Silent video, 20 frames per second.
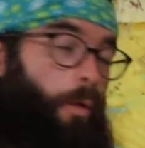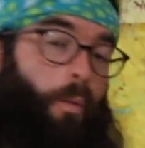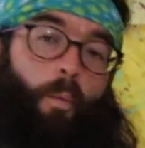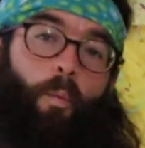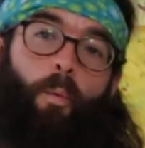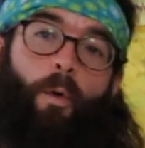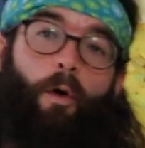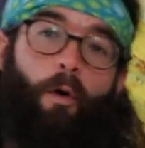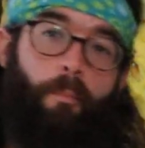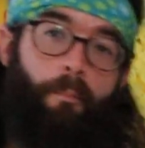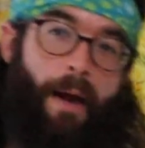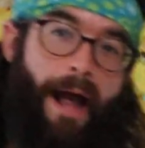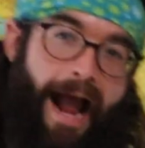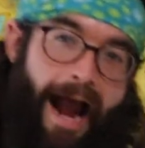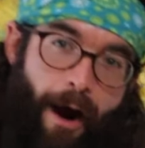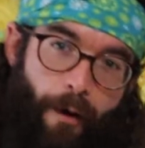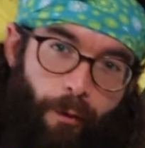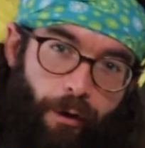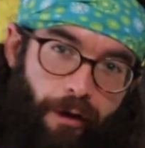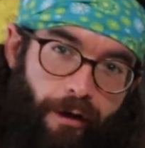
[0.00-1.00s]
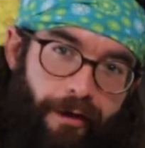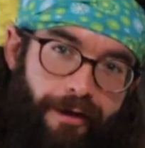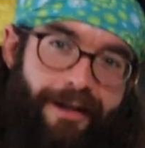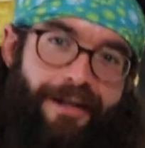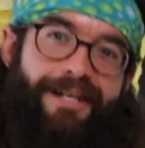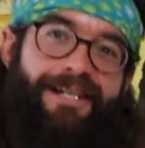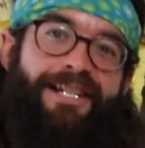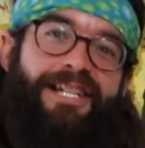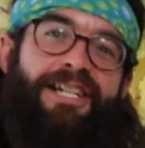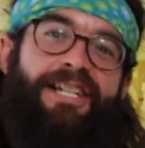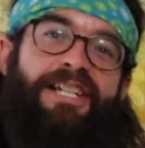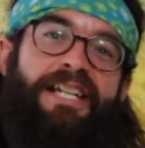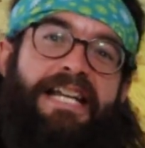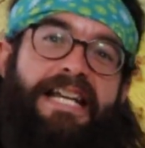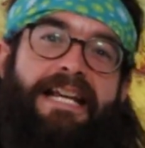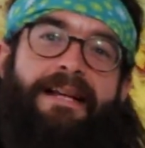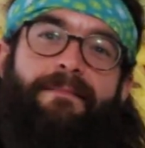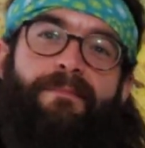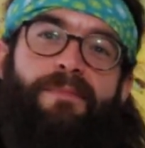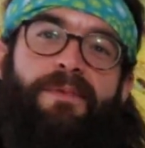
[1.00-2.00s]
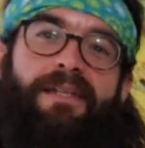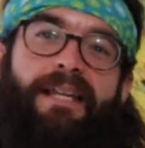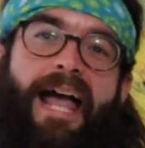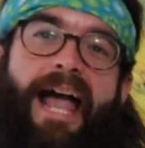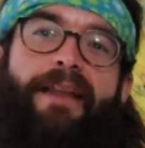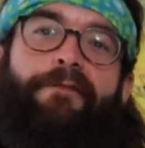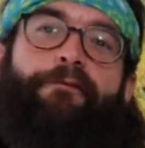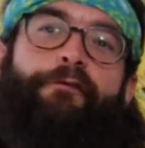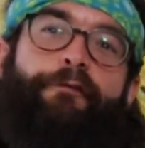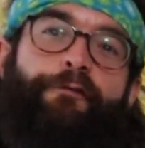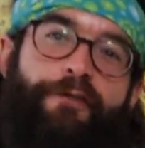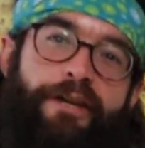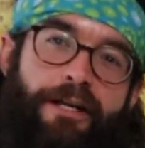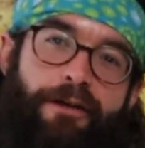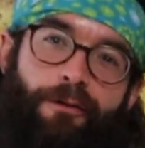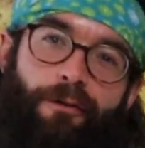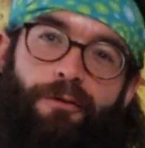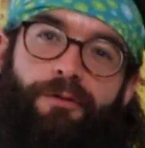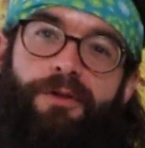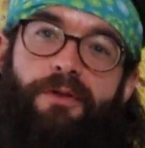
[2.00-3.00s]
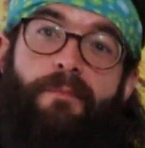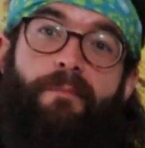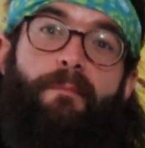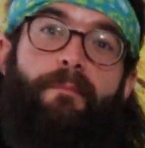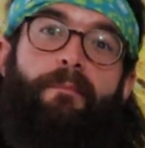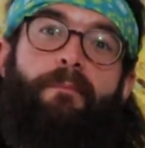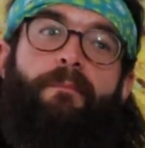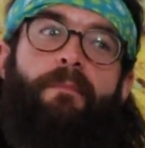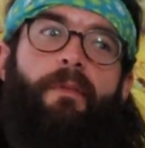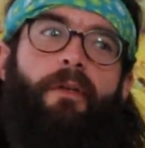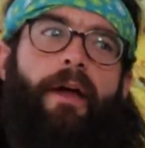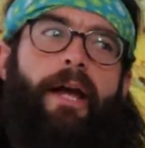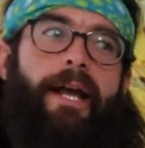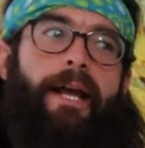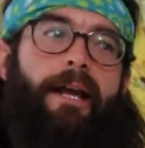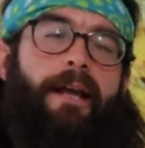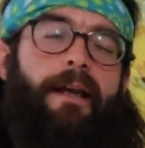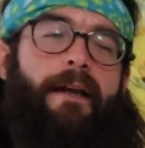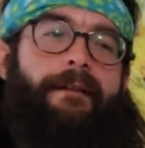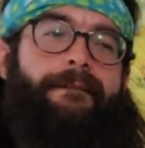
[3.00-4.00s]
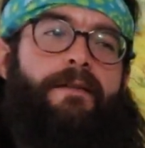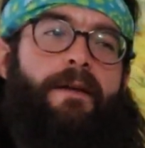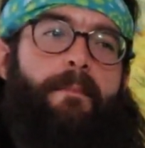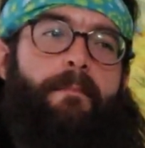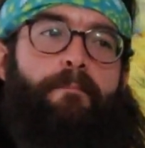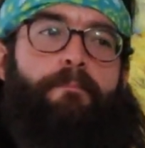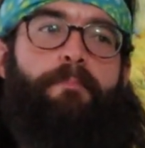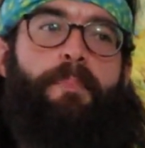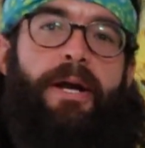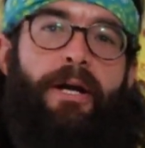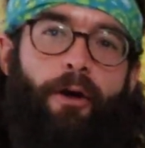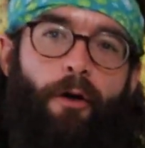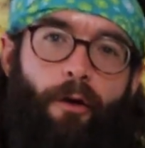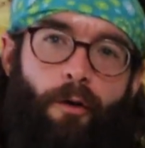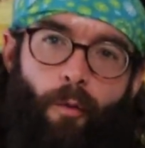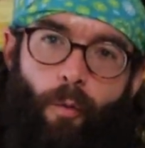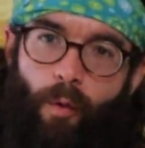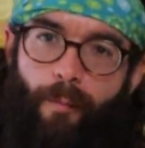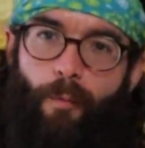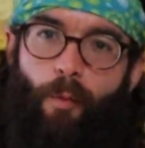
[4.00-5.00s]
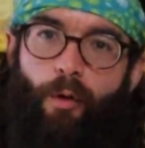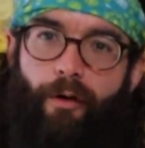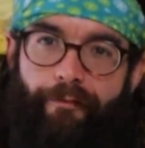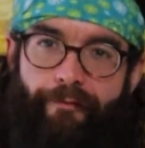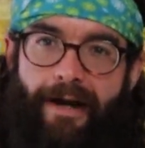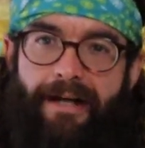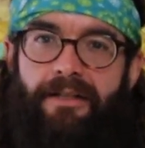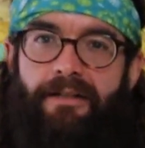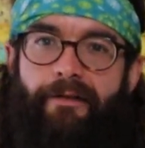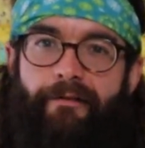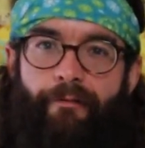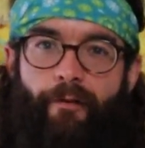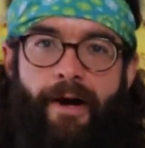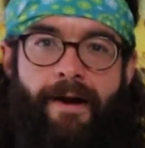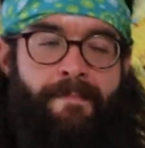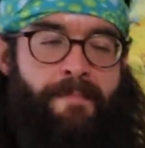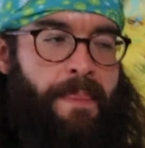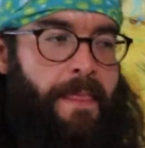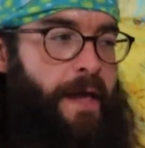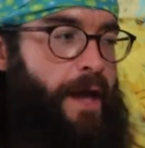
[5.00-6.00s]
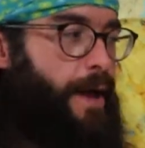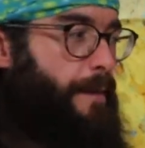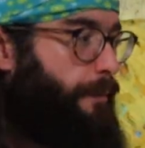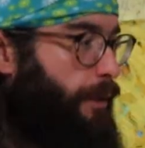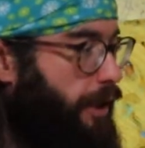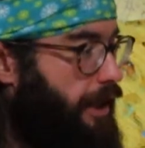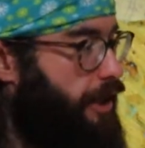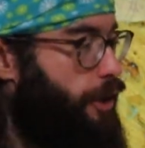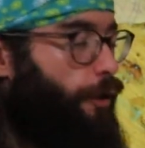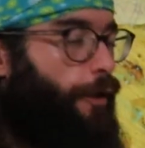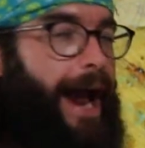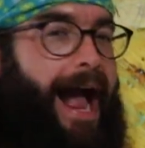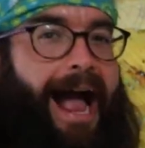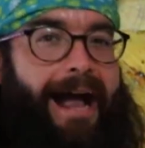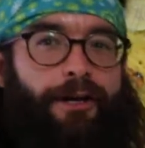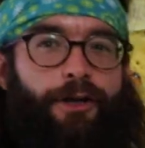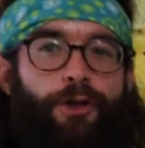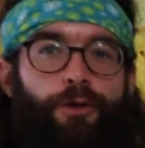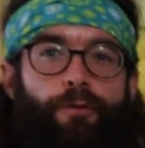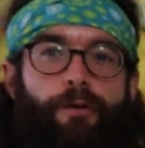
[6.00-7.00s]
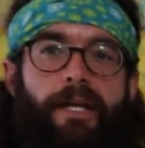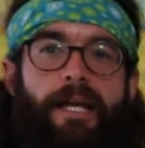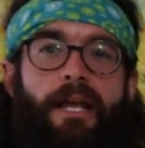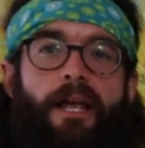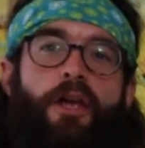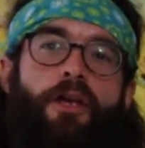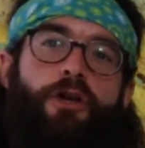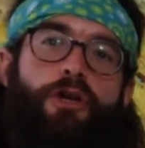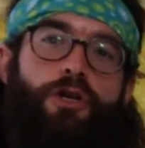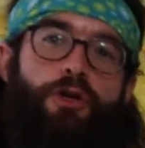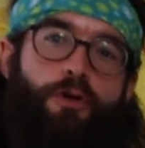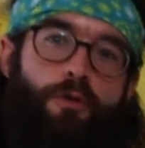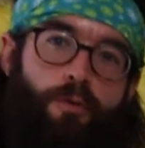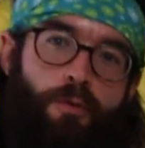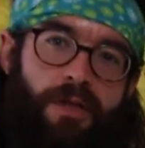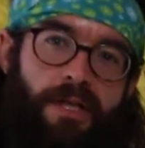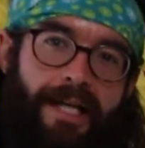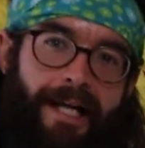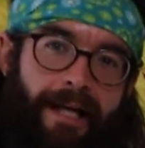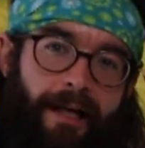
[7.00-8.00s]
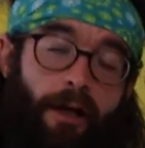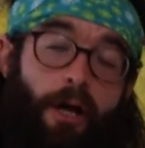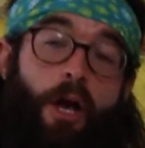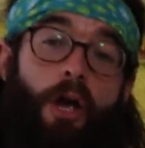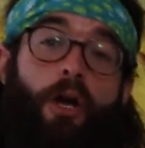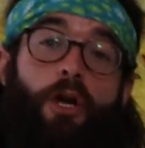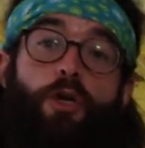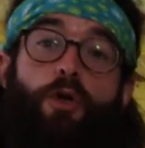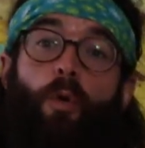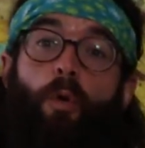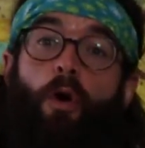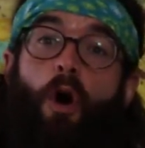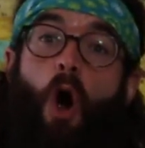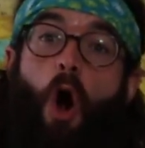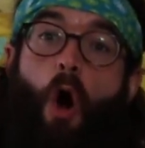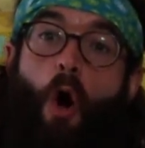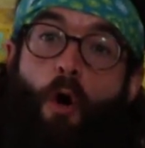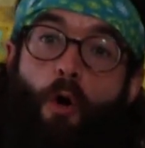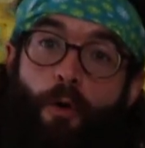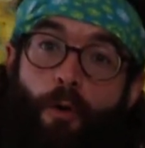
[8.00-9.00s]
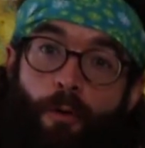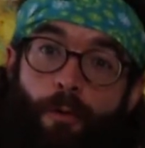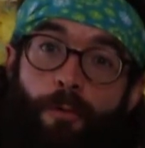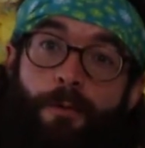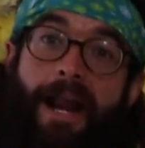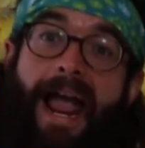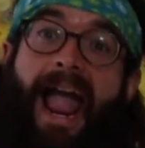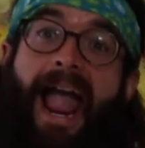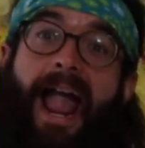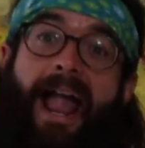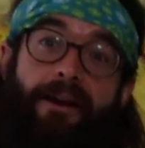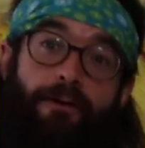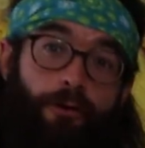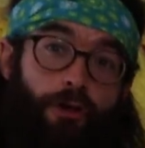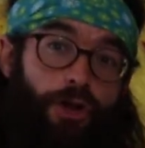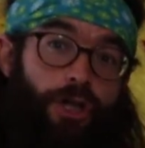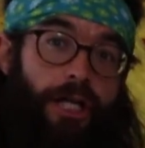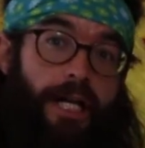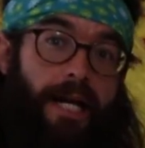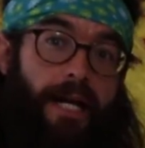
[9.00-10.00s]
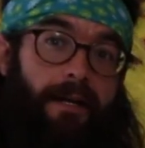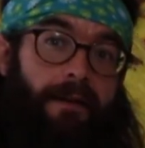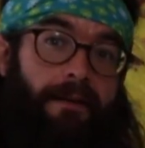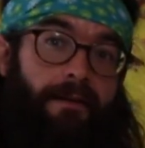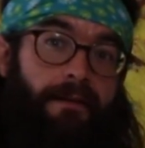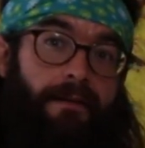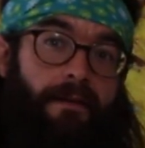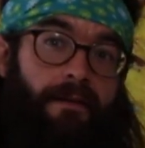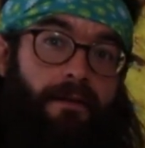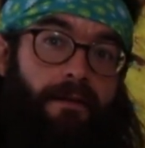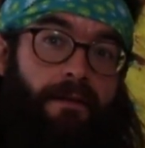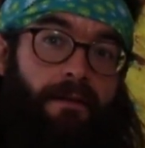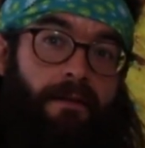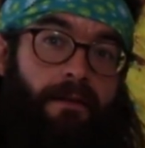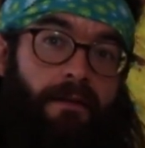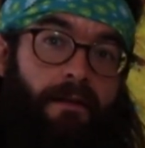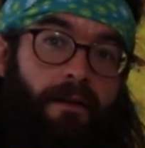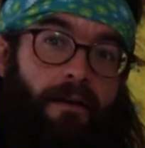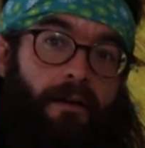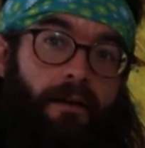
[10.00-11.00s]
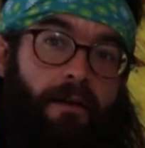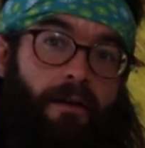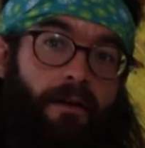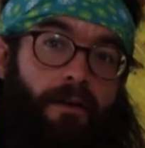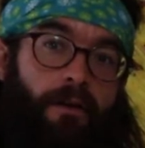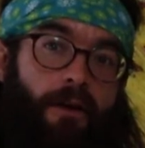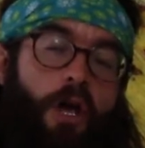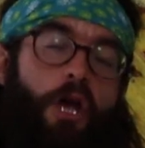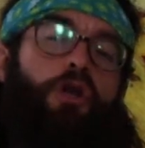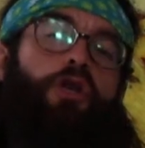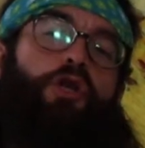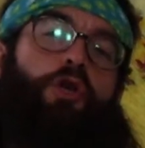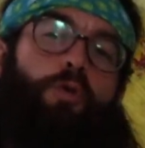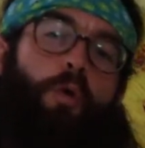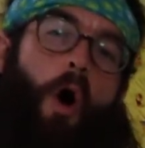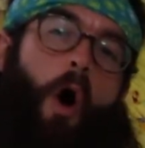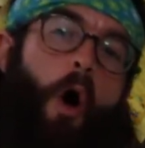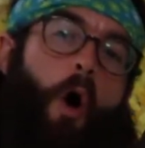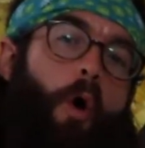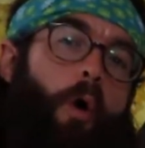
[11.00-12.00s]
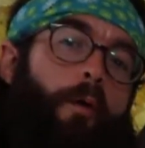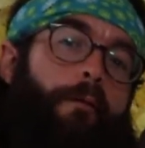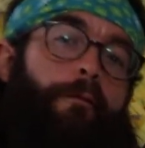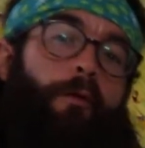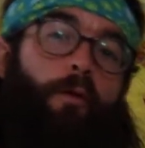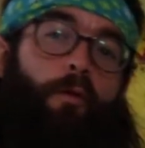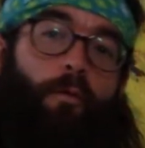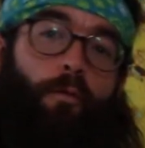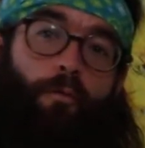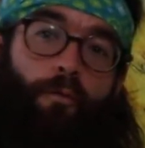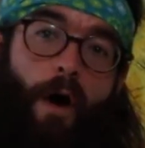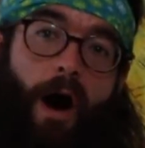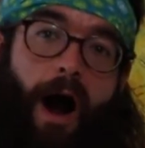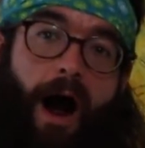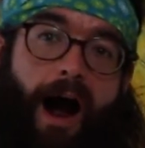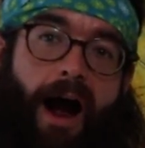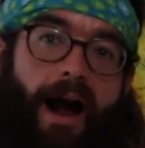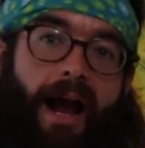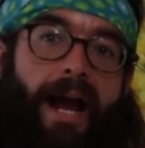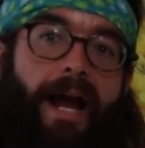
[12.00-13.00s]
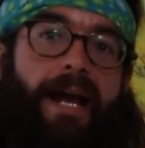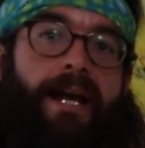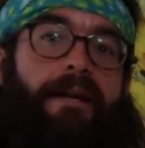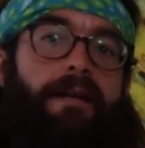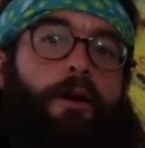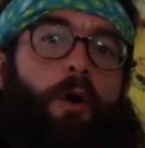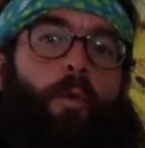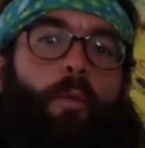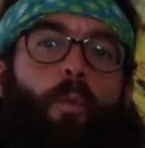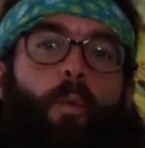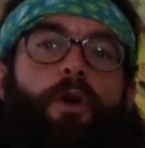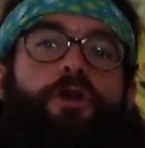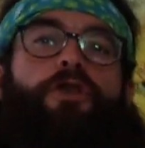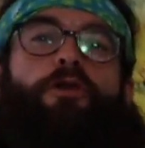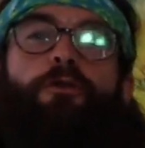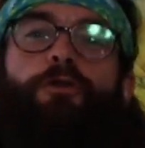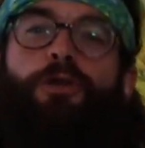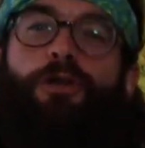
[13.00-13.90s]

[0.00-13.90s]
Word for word: Willpower seems and feels like bigger or more effective, right? But you're actually using your own energy to override what your